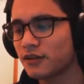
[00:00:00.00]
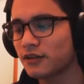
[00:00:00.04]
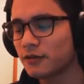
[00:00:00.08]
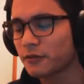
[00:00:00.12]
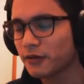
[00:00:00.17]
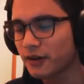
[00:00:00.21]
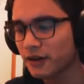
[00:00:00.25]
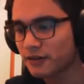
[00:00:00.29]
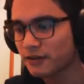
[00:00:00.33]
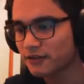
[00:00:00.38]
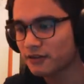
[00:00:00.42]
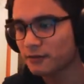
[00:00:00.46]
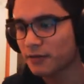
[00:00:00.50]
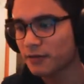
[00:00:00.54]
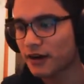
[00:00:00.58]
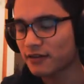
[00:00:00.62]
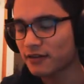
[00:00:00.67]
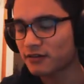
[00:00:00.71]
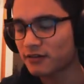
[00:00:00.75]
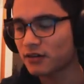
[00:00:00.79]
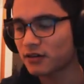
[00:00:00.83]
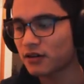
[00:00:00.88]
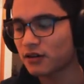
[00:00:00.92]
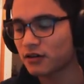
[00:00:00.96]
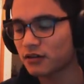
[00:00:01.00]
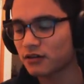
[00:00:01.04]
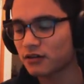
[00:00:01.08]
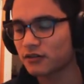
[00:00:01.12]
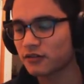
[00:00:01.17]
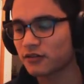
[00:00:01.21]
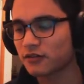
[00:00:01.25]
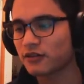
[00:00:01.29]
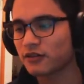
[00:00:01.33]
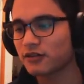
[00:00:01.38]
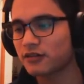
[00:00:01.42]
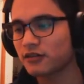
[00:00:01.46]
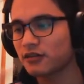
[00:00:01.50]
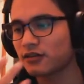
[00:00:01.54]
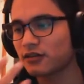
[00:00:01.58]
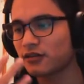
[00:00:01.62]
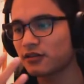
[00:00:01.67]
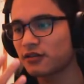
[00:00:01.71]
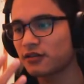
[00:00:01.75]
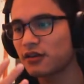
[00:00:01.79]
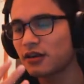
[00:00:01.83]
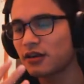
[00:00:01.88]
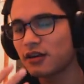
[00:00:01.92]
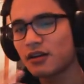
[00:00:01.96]
Is that why he has the mask on? So he
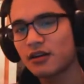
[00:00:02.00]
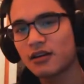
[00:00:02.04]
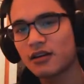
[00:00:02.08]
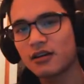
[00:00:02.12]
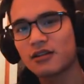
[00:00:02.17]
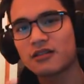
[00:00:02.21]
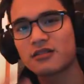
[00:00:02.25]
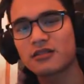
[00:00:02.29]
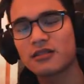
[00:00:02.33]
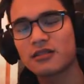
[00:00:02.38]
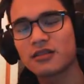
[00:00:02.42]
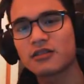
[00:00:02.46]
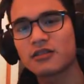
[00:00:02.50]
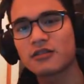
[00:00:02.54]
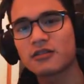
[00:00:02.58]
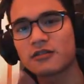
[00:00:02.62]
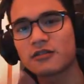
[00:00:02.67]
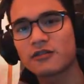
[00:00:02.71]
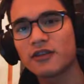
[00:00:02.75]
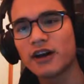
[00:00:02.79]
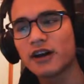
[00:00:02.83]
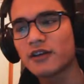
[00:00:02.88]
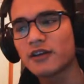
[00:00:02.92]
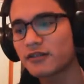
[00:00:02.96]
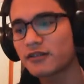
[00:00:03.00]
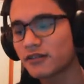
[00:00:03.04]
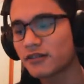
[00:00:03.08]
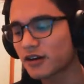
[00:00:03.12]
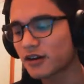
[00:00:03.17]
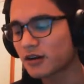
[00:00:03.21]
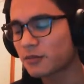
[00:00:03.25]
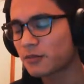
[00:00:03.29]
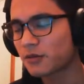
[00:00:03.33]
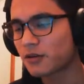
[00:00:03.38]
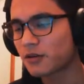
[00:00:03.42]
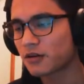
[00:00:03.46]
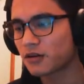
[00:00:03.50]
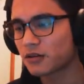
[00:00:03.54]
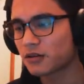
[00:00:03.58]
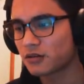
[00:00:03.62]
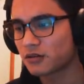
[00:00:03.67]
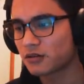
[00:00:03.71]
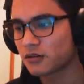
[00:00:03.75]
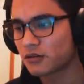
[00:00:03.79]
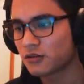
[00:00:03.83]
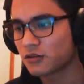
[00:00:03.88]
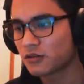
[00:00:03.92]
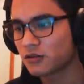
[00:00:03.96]
doesn't. Is the virus
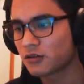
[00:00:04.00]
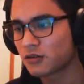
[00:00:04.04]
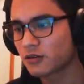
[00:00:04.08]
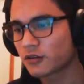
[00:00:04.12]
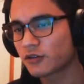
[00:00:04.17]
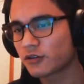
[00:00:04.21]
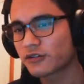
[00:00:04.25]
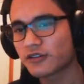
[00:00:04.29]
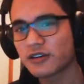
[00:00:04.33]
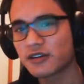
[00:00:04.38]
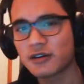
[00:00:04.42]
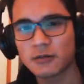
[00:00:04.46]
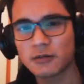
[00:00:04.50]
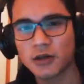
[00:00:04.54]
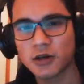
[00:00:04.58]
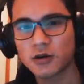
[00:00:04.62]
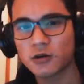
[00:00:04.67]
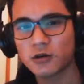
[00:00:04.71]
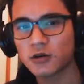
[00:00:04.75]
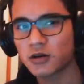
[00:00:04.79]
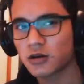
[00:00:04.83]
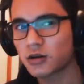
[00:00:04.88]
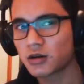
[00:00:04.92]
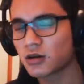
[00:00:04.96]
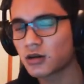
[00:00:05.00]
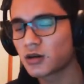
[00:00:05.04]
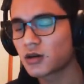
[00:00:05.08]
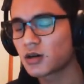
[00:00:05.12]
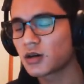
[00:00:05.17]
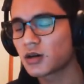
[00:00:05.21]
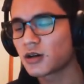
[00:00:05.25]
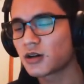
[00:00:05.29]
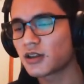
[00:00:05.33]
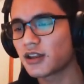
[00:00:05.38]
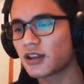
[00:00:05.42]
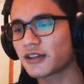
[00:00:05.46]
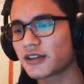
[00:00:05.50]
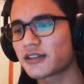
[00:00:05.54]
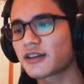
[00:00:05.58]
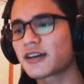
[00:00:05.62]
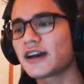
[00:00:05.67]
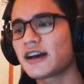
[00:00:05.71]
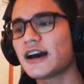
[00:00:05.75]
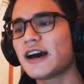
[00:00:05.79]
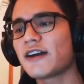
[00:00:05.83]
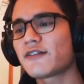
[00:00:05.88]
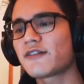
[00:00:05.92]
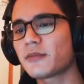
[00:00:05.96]
airborne? Or is he immune? Like the
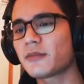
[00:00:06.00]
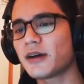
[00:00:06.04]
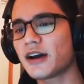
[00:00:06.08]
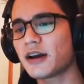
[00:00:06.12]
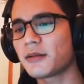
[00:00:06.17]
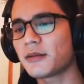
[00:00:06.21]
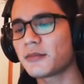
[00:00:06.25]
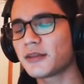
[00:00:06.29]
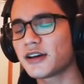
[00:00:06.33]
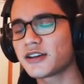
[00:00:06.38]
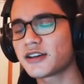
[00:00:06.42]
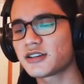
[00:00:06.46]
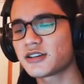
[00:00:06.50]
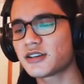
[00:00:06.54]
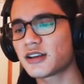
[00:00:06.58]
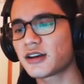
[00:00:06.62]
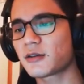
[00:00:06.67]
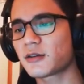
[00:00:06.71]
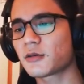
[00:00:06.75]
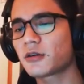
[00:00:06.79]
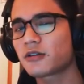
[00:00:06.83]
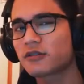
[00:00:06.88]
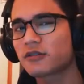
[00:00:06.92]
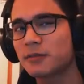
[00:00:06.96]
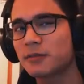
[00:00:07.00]
guy from I Am Legend, like